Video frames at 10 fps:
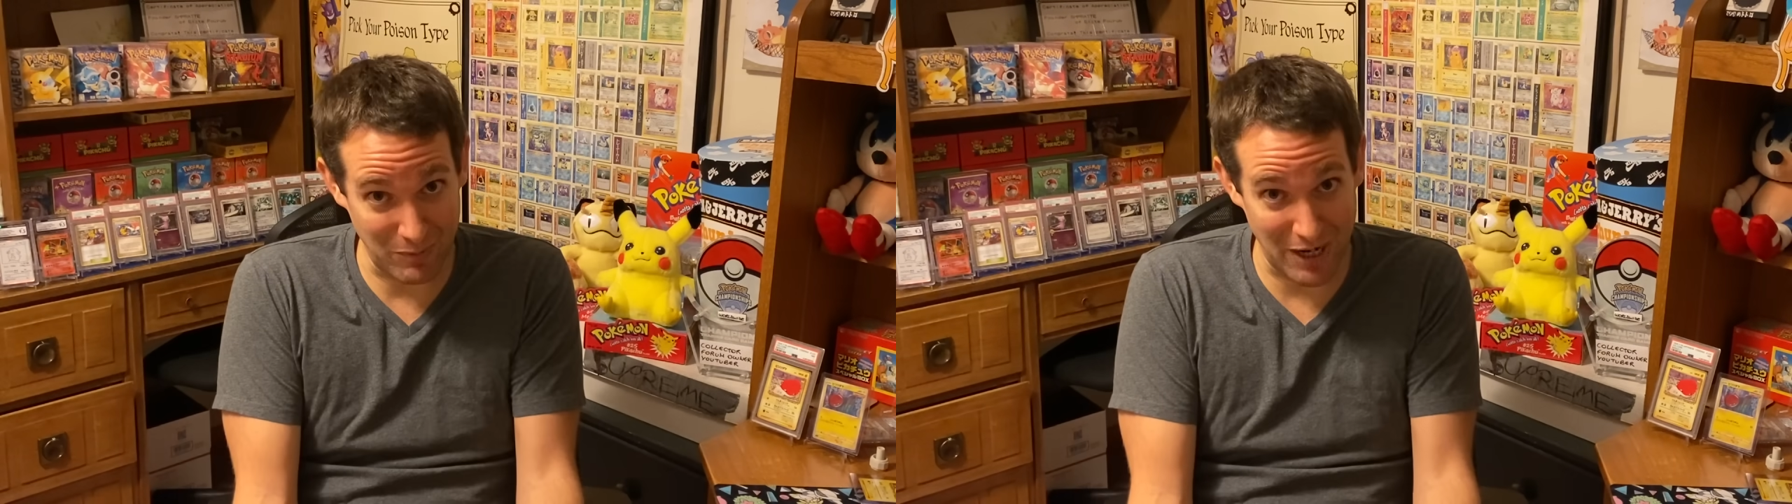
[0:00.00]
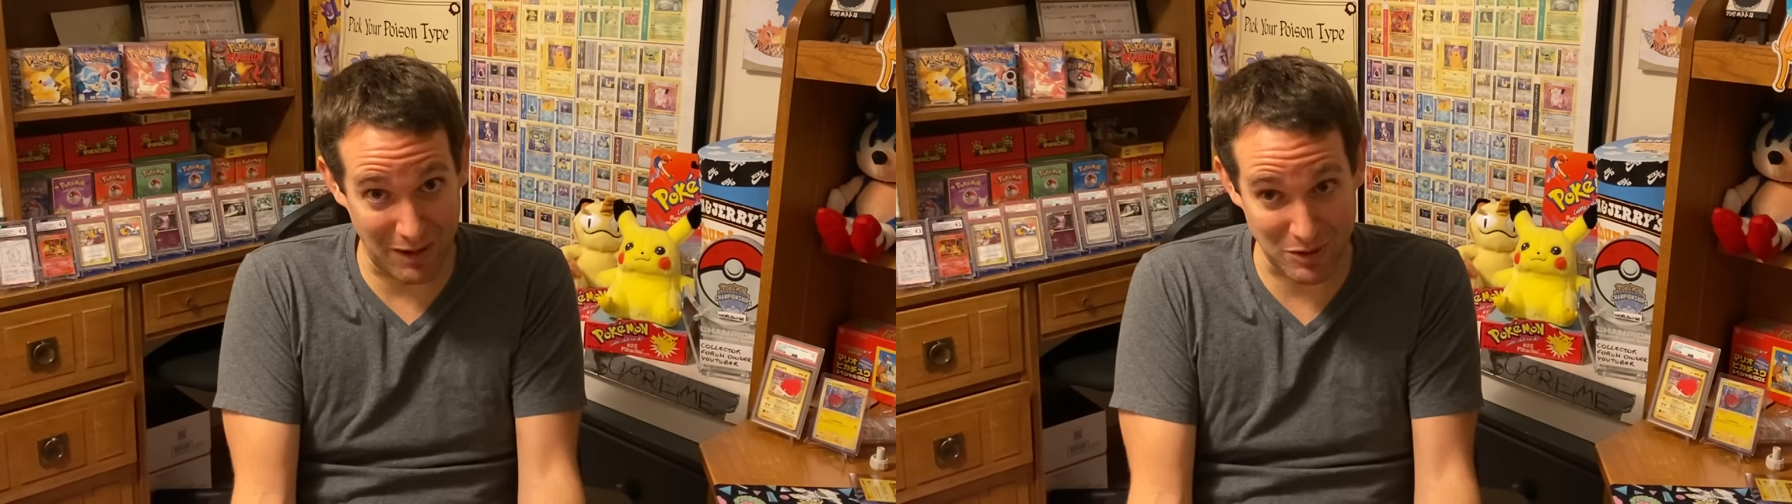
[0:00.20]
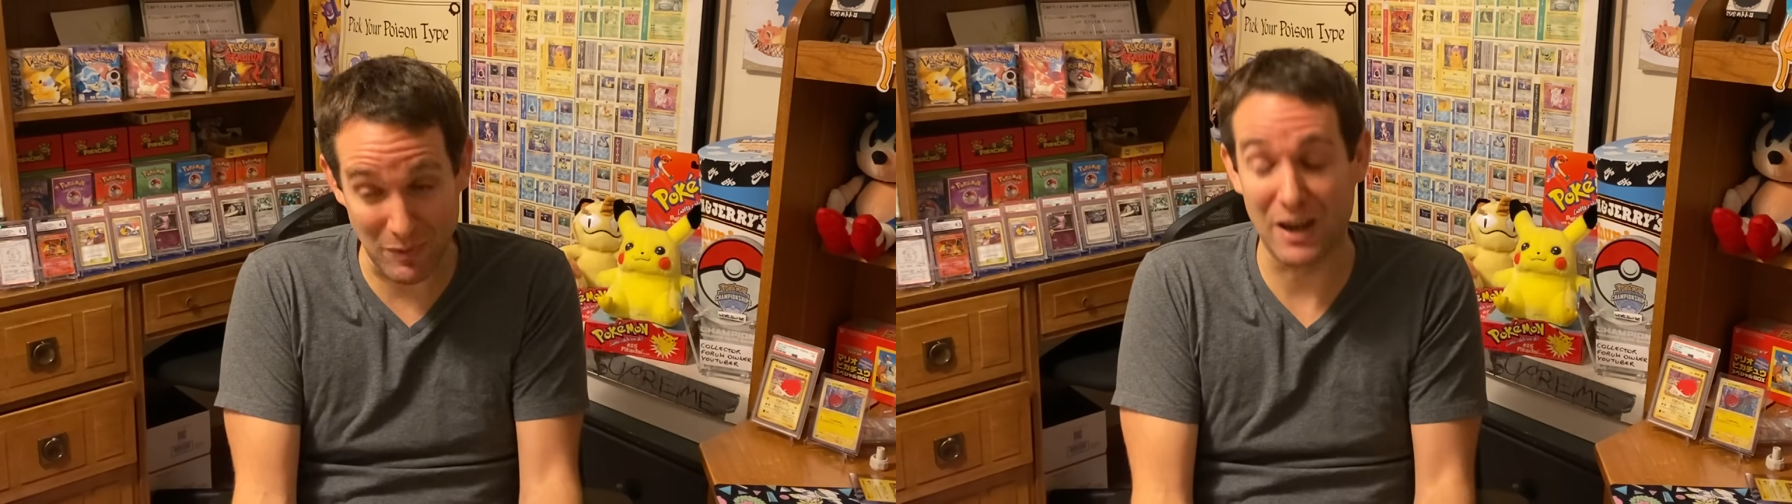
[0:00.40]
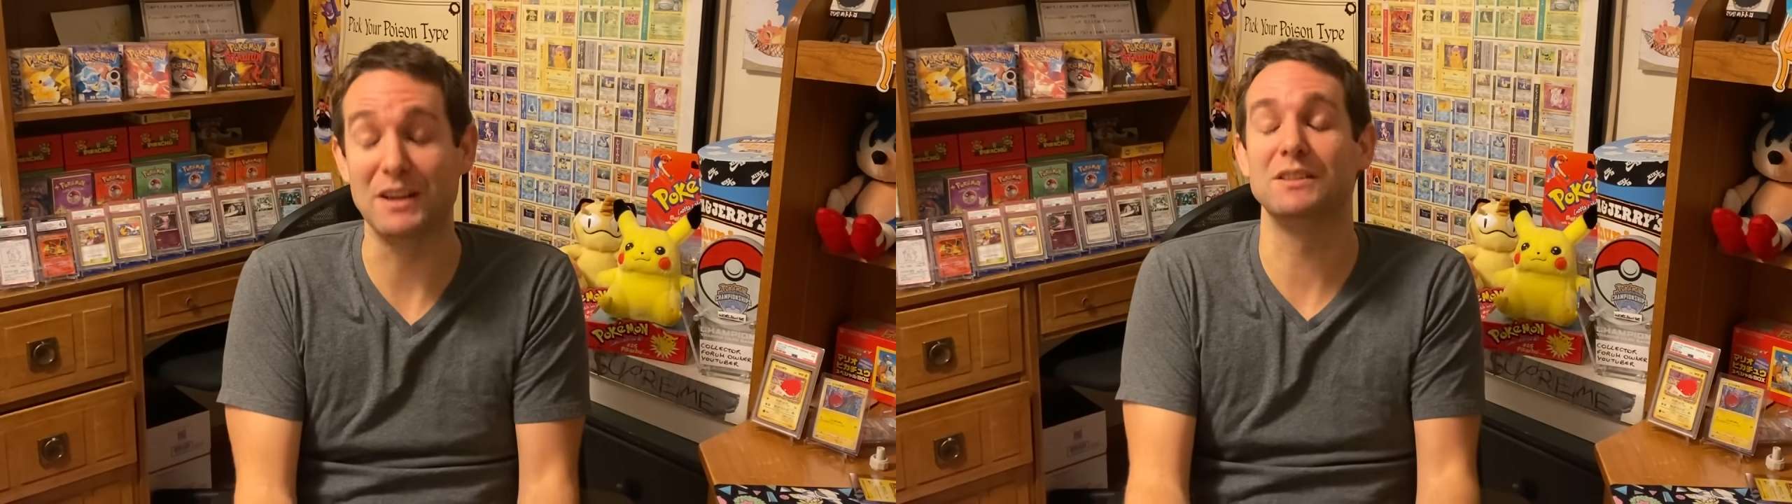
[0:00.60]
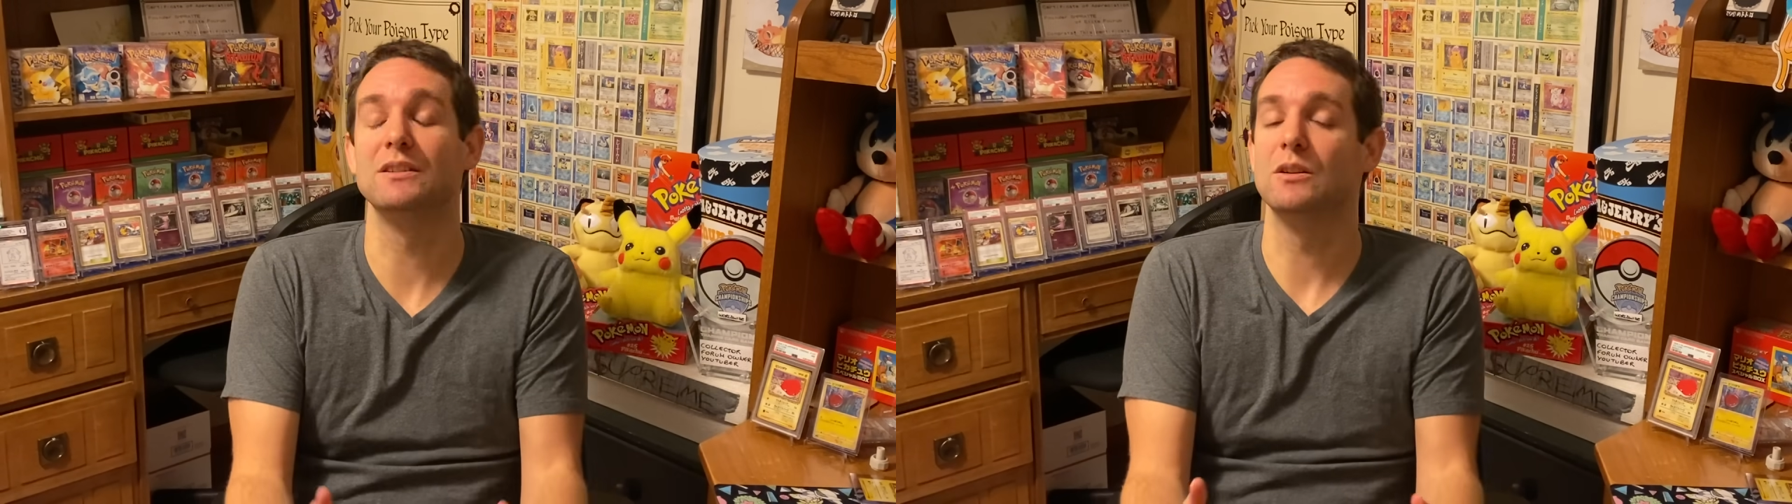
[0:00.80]

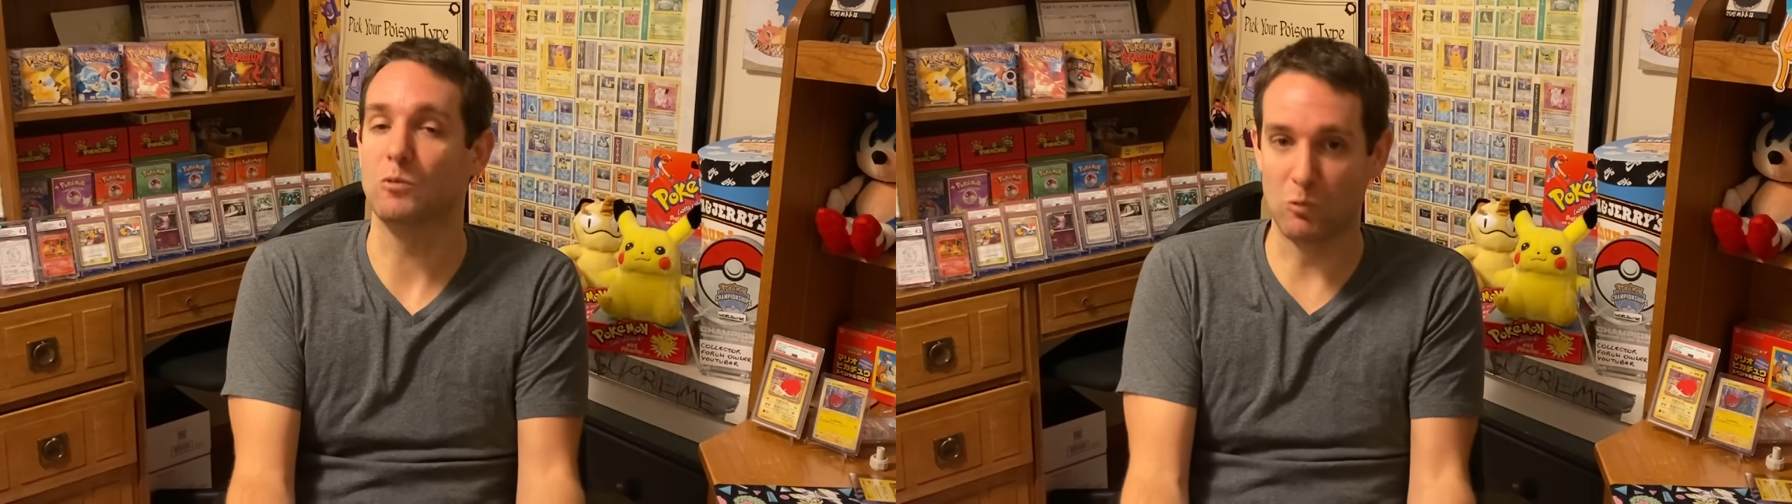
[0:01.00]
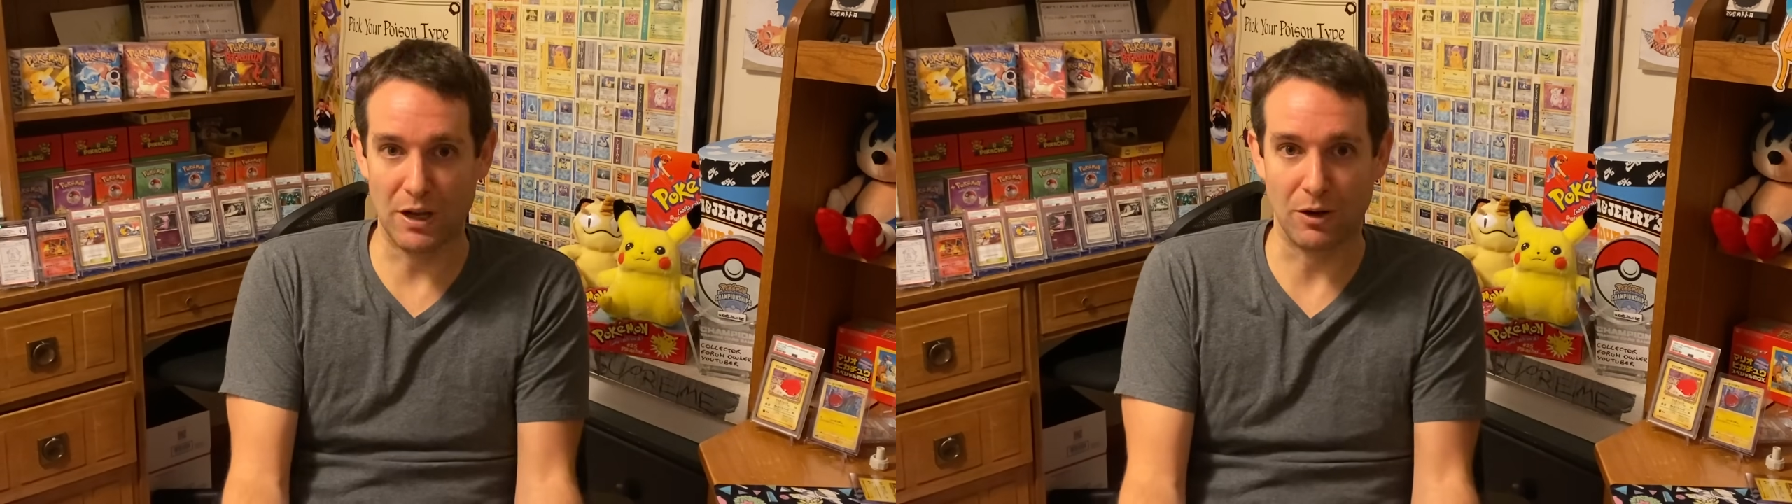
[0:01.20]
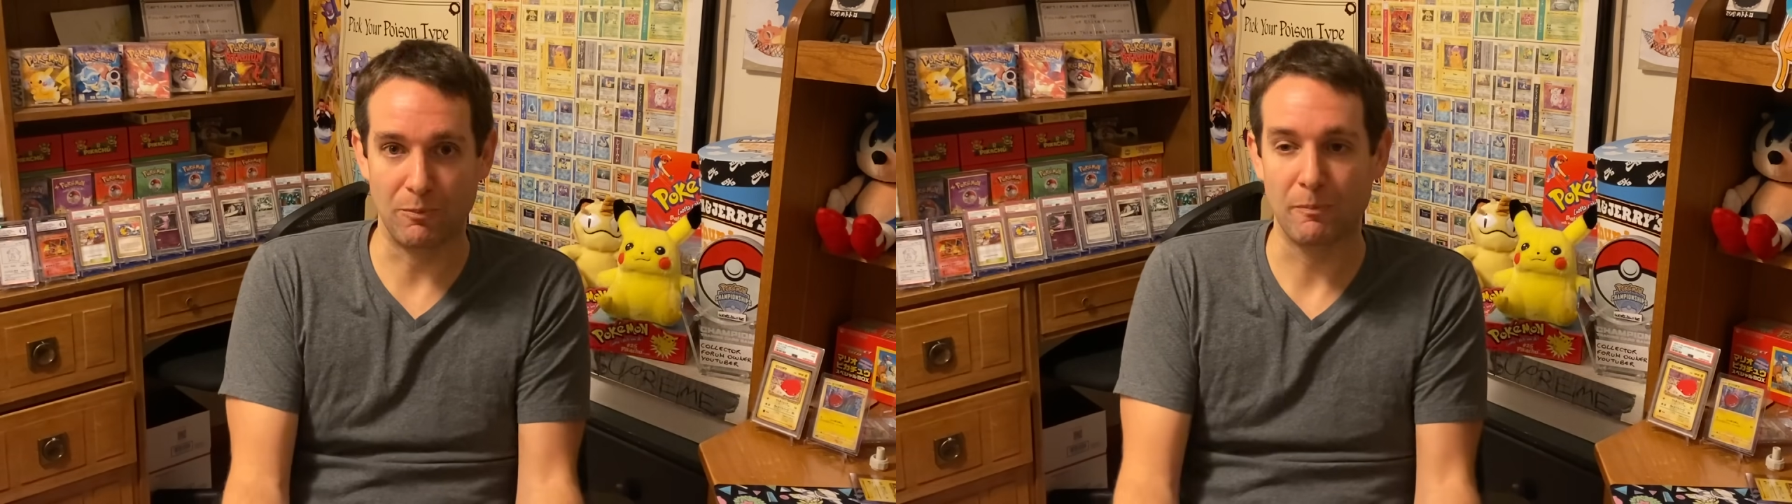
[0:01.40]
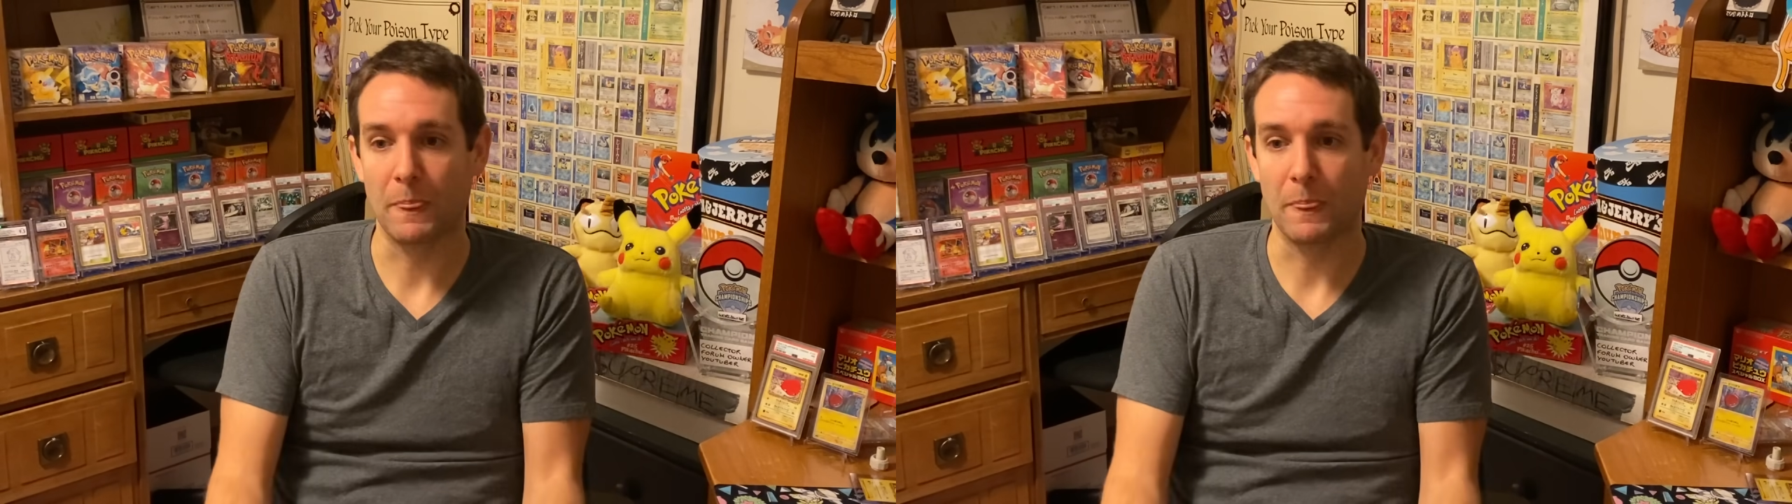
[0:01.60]
optimized will.